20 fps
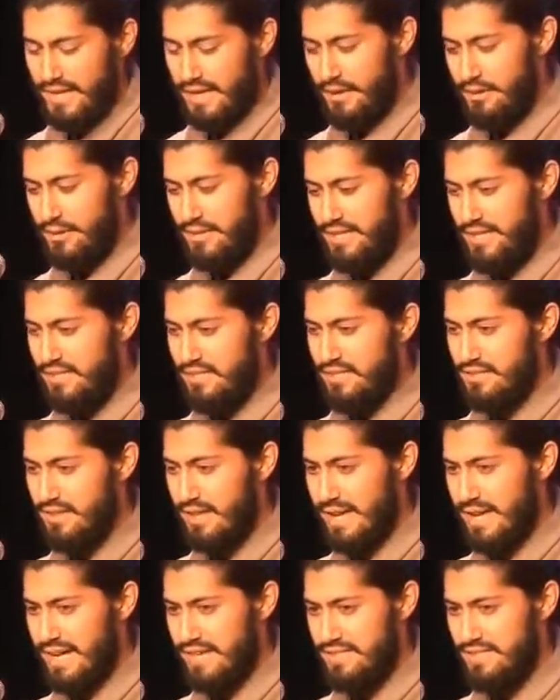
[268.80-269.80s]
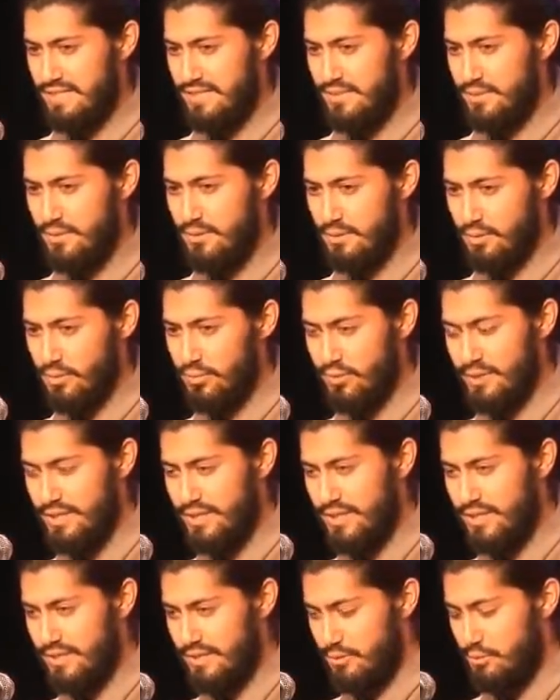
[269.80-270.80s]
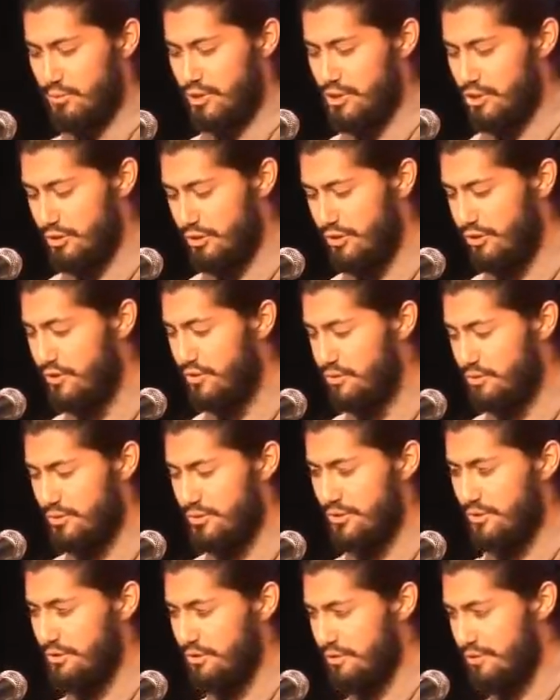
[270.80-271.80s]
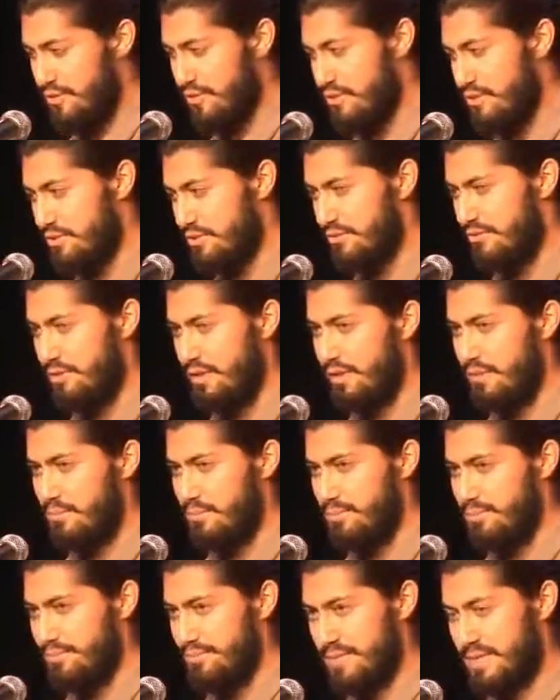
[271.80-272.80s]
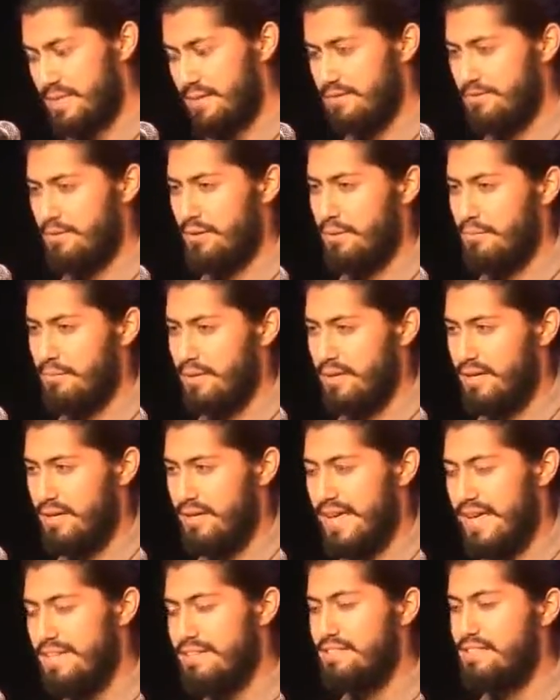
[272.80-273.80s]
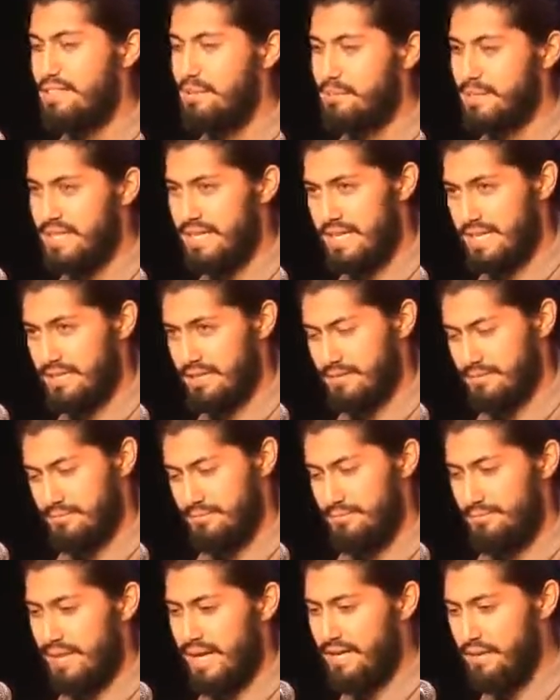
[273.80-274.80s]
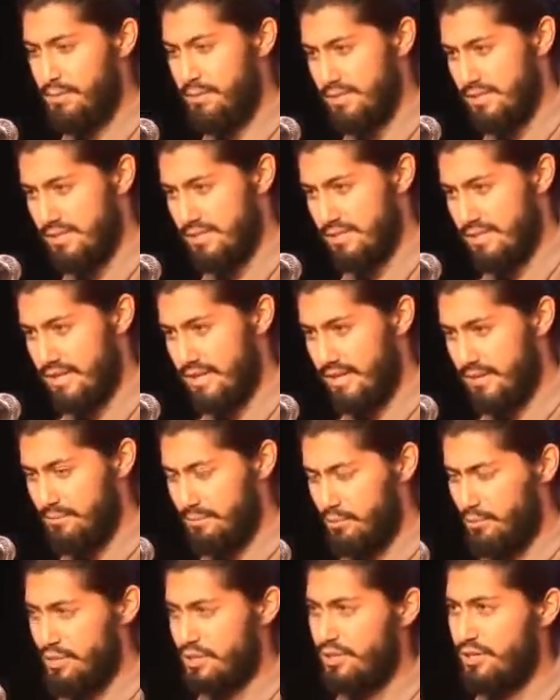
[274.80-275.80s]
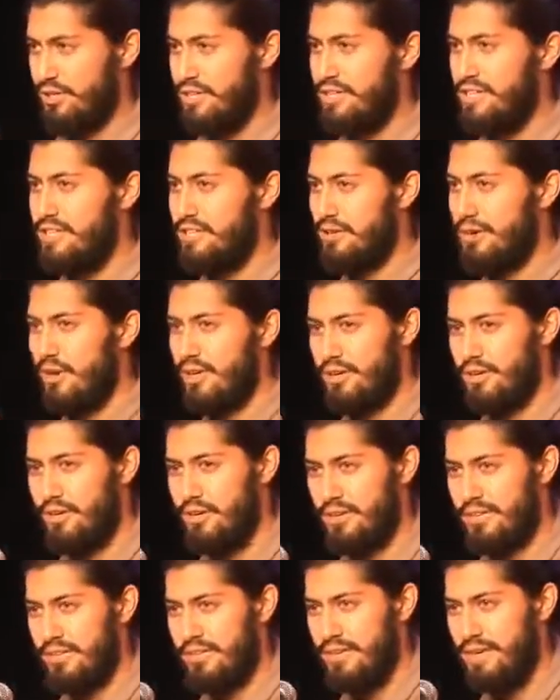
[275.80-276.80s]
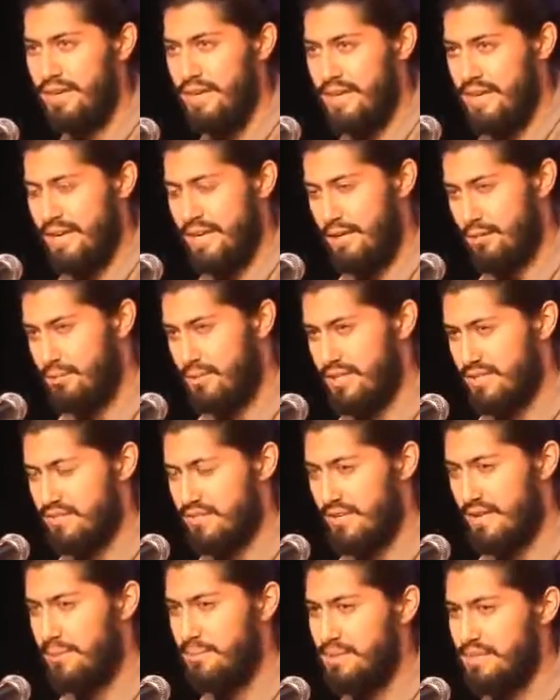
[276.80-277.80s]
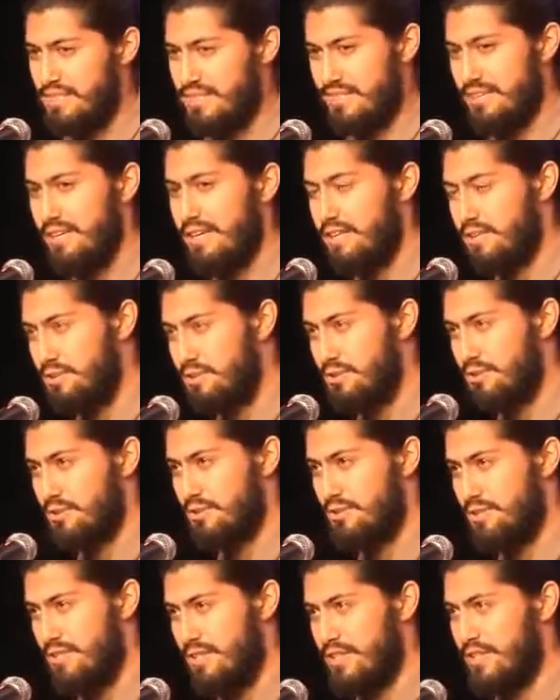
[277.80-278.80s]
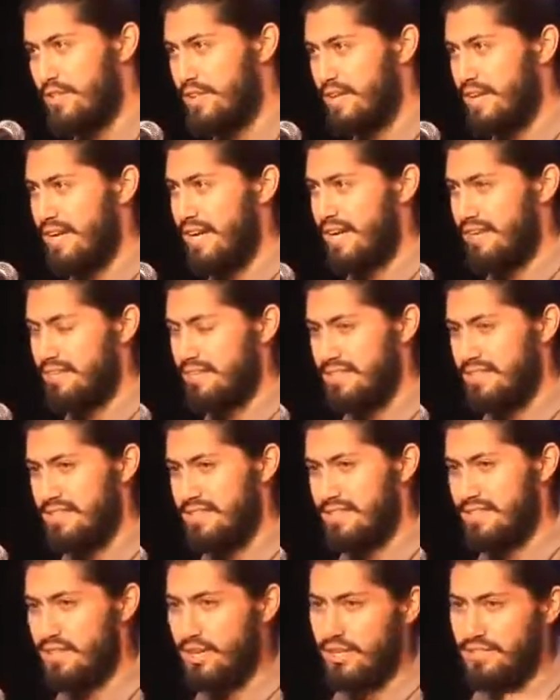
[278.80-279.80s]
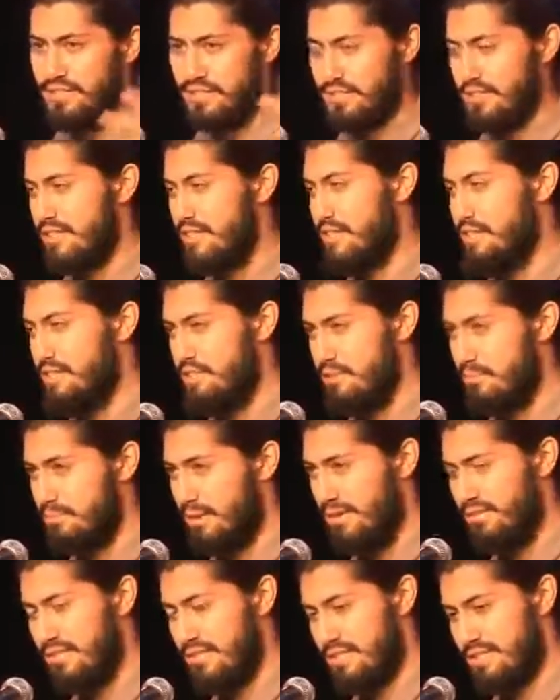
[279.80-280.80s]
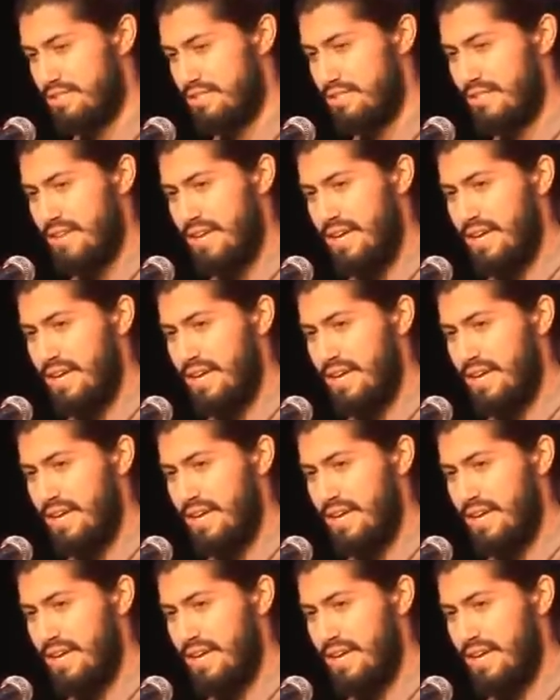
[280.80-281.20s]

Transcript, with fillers: Now, in his class, we, we journey through the universe from, from uh, end to beginning, backwards in time. We start here on Earth and we examine the celestial sphere and the constellations above us,